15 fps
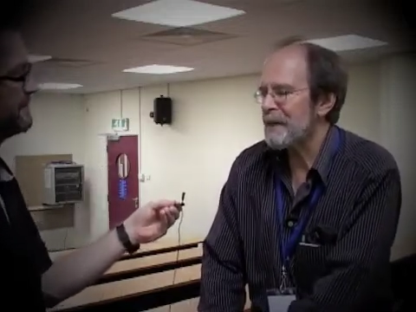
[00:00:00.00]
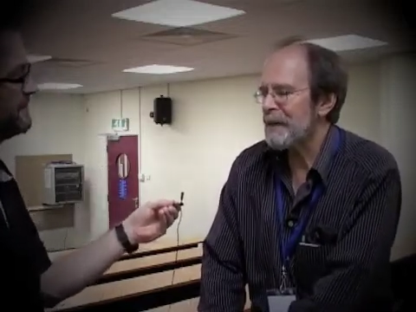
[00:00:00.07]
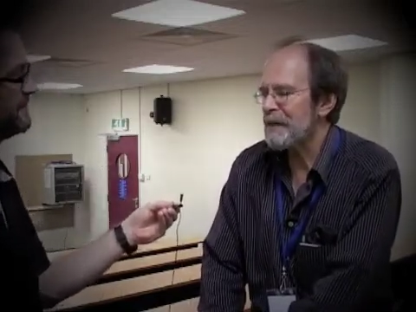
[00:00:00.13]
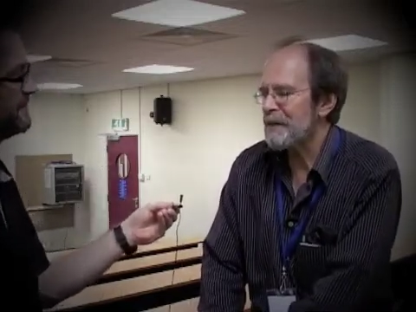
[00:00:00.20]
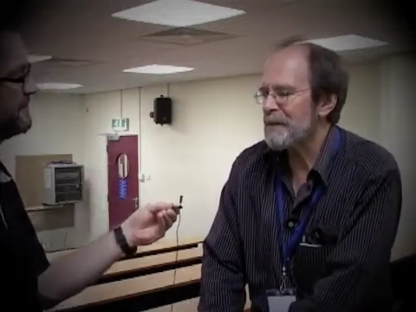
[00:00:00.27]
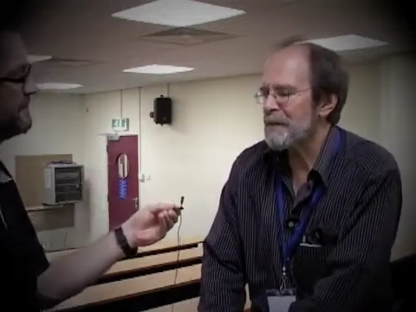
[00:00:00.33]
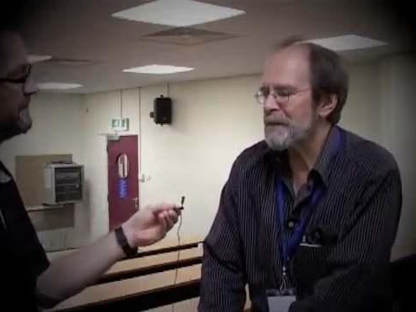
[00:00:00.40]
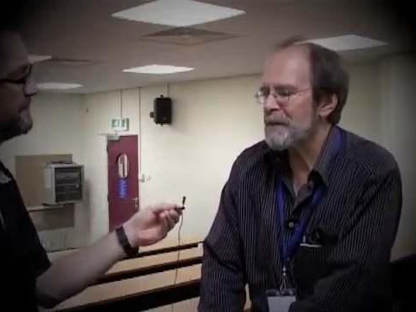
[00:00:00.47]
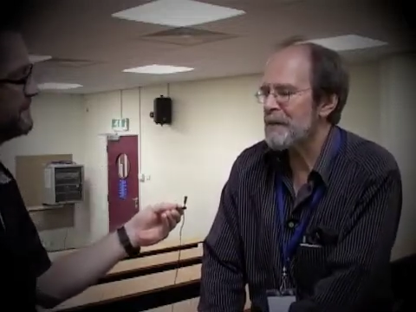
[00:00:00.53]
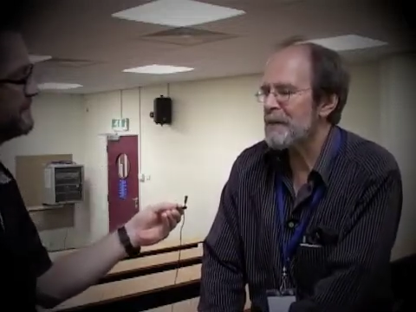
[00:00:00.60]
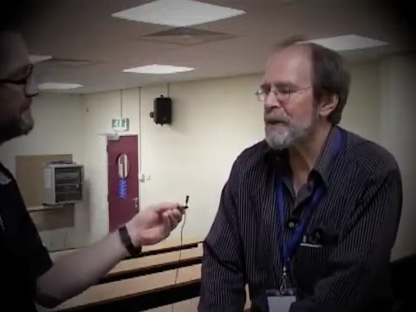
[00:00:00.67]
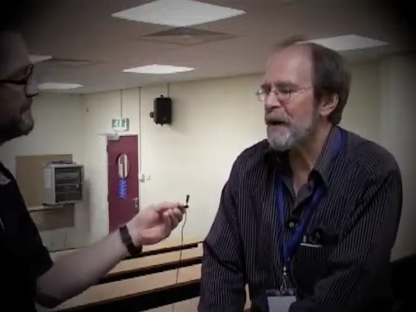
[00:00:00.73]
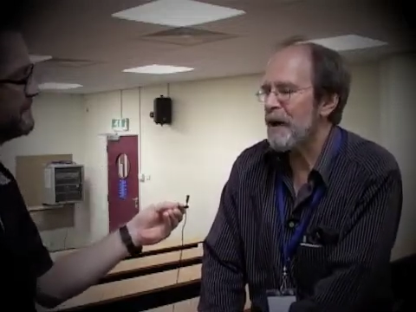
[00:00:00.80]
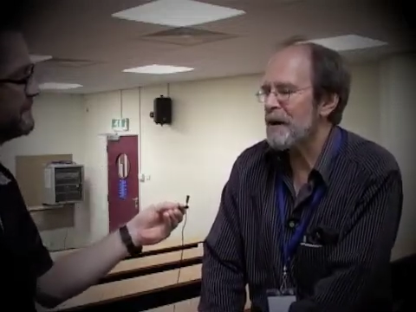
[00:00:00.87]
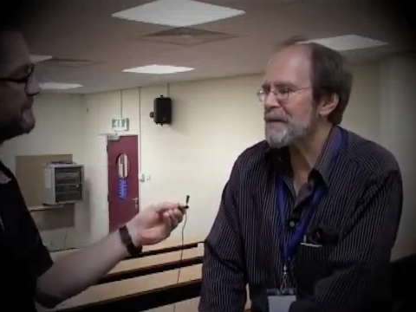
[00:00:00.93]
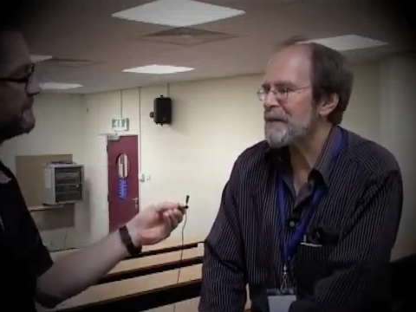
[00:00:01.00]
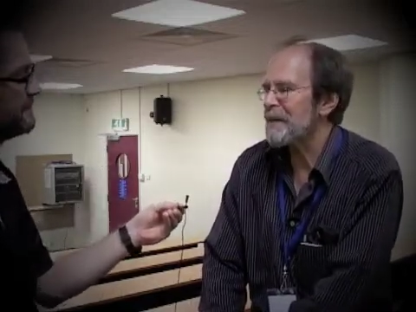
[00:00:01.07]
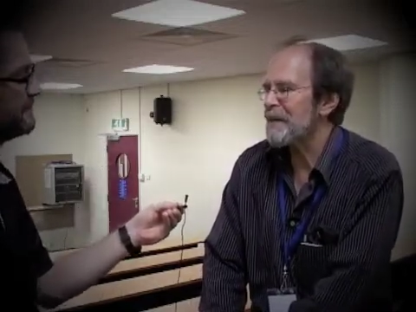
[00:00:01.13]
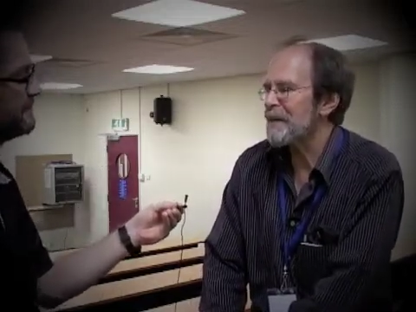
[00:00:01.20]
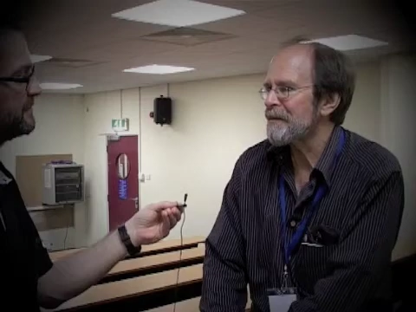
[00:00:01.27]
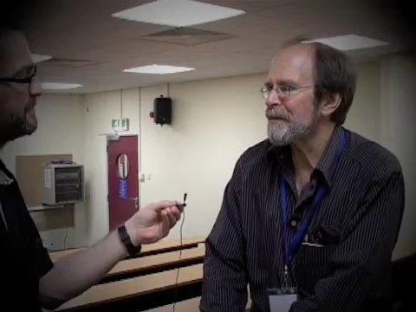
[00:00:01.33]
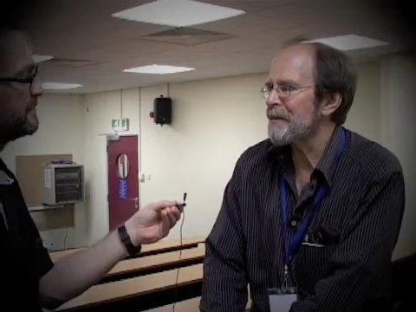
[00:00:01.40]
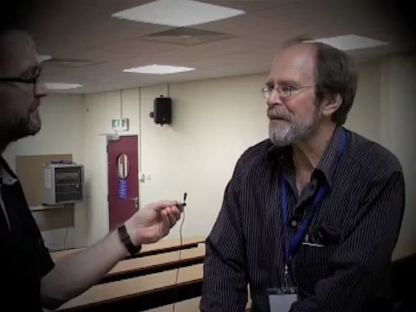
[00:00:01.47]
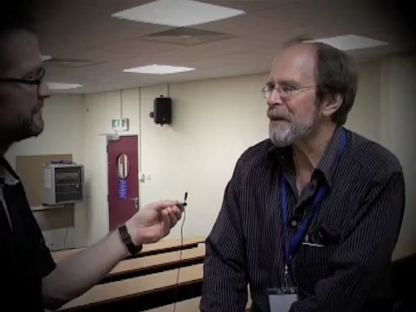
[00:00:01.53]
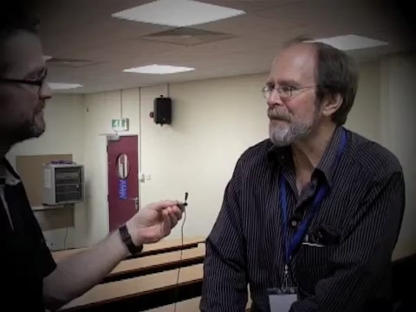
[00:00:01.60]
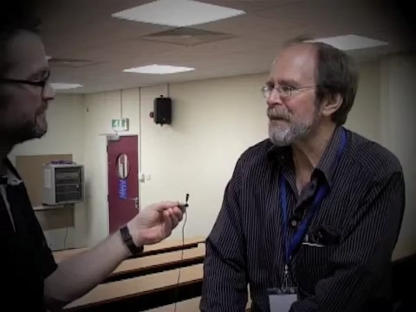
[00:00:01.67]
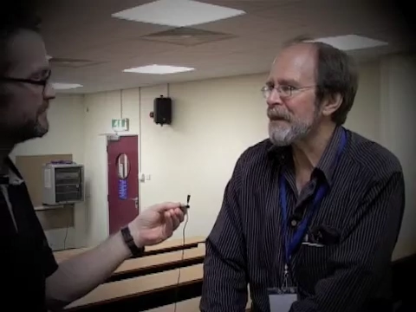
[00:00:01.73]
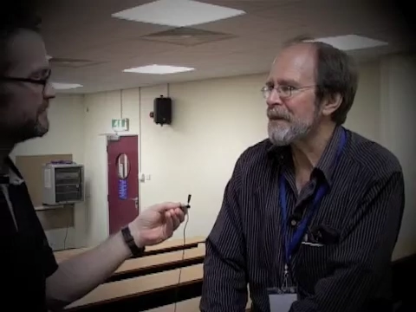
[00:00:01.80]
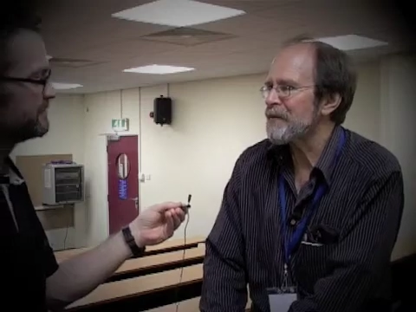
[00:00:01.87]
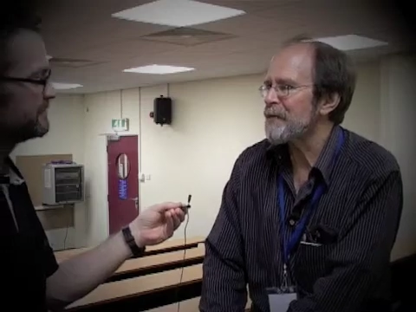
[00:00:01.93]
it's too costly for
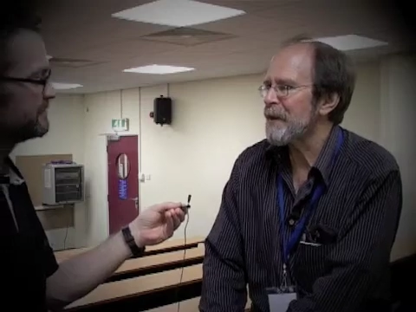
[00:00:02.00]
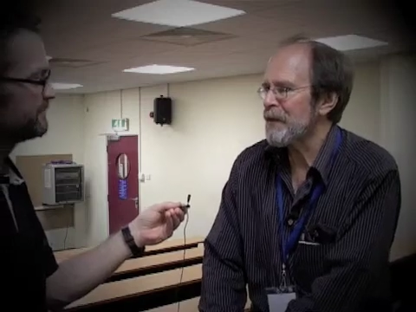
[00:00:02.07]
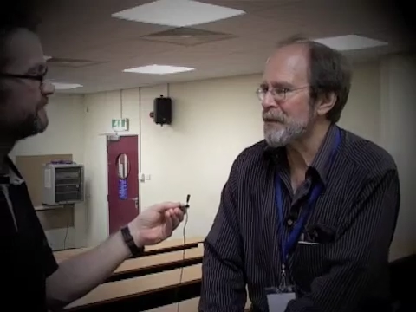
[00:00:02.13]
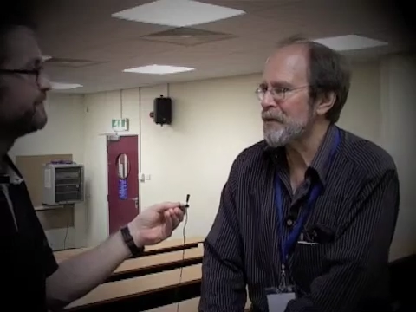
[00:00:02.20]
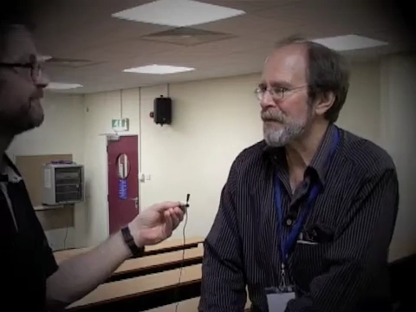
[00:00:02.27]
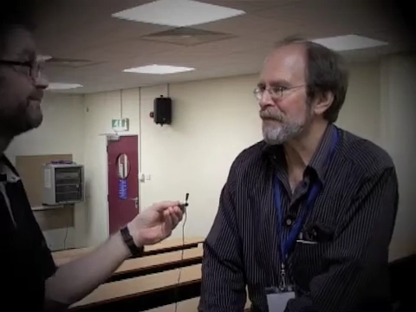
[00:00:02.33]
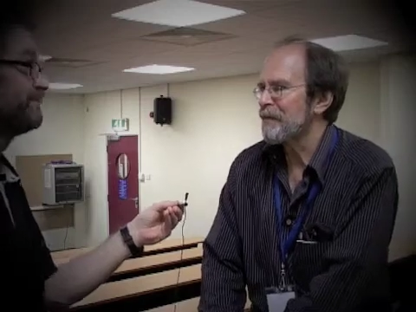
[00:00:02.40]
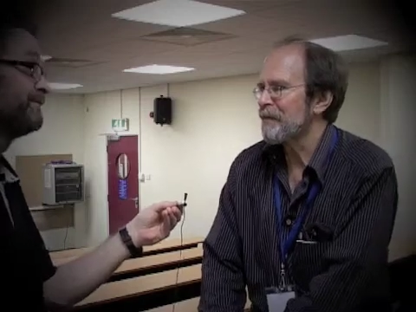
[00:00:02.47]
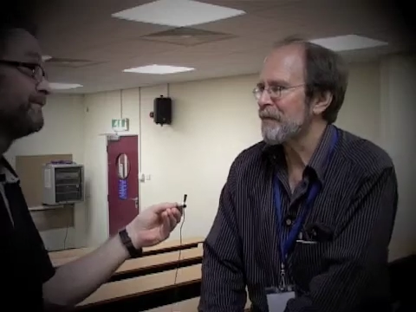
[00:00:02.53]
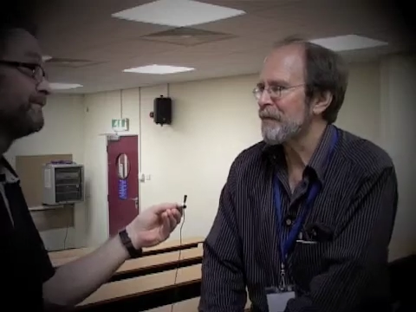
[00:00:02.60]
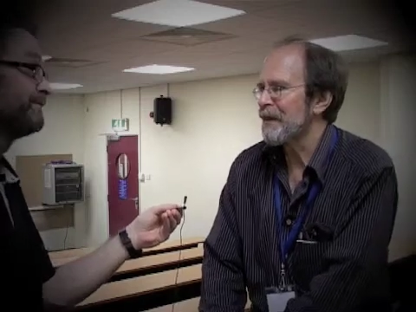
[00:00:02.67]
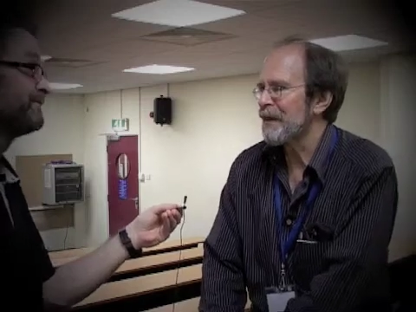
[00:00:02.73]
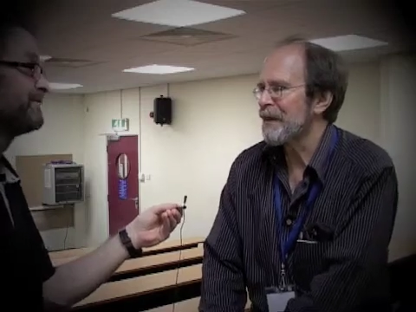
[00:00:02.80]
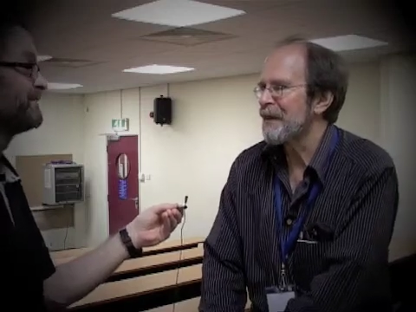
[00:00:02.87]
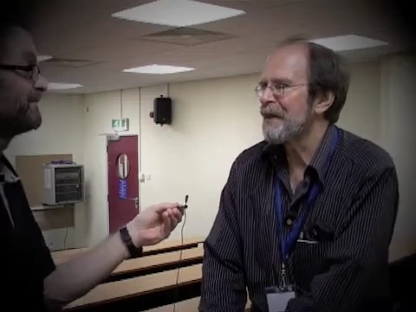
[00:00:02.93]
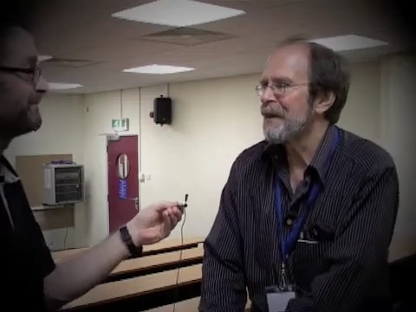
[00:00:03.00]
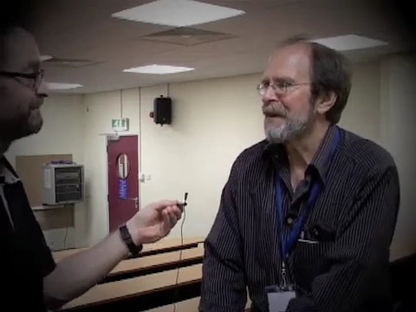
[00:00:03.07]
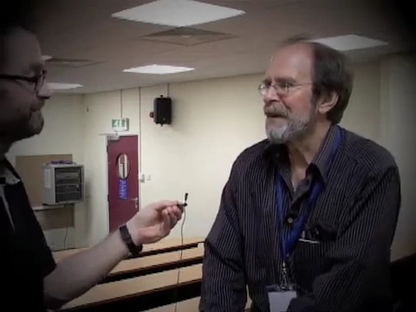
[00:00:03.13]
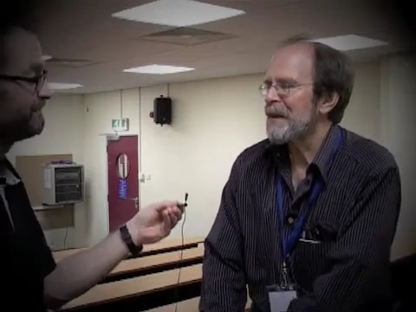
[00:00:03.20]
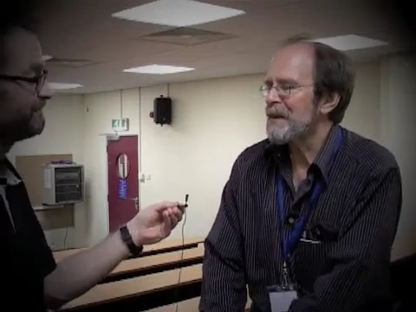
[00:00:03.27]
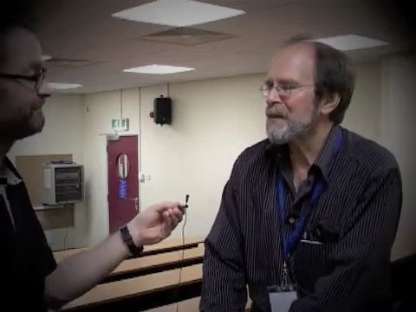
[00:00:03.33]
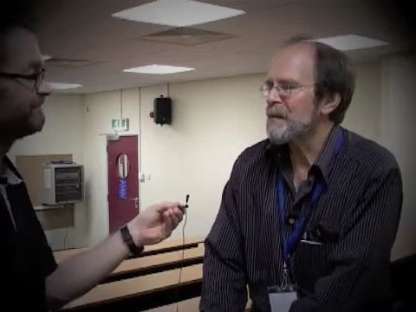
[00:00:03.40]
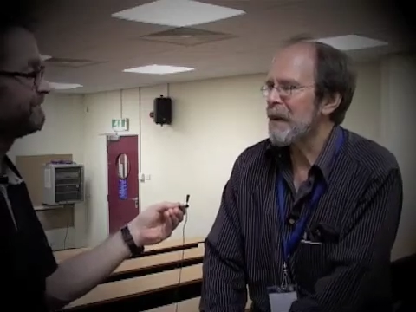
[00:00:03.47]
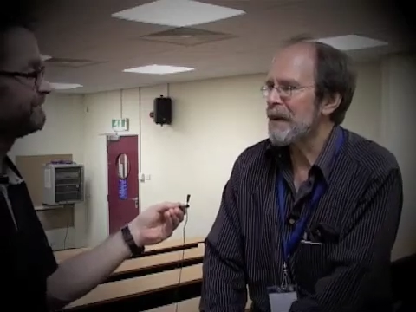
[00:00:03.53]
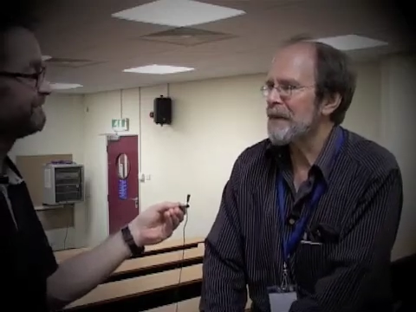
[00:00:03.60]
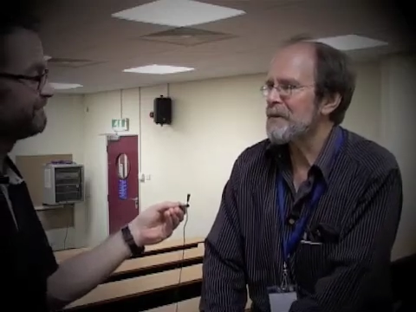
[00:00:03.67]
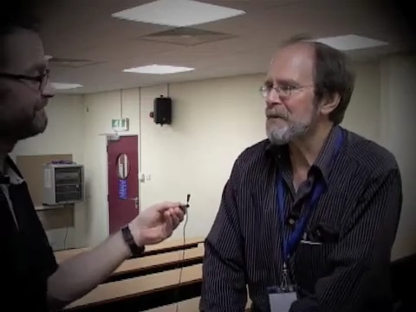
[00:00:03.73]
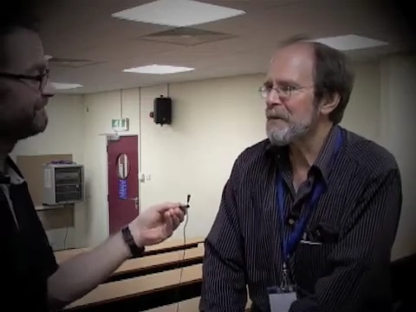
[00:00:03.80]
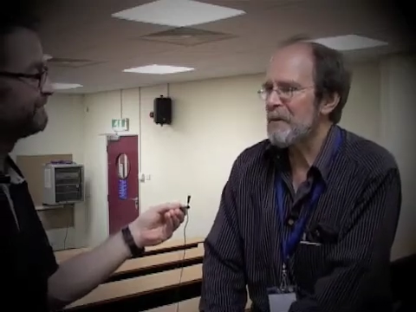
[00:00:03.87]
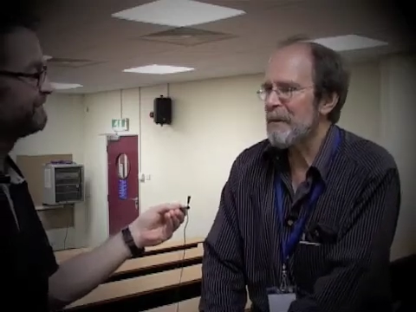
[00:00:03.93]
administration. It's
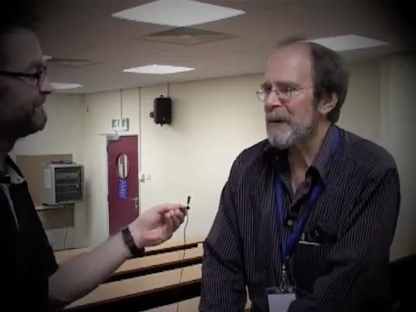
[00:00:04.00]
better to